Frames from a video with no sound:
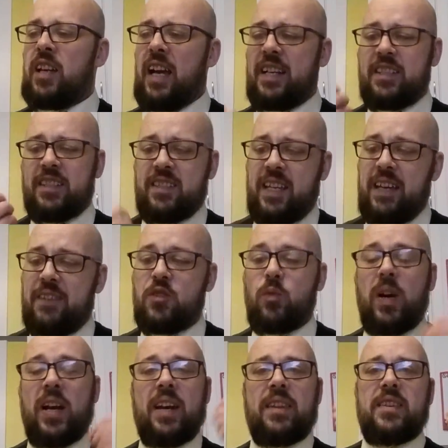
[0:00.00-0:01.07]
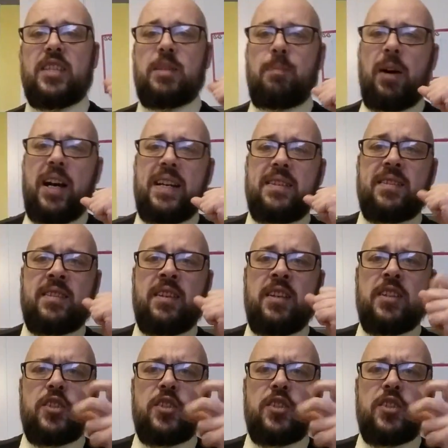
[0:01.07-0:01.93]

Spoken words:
it just gives way to the spice.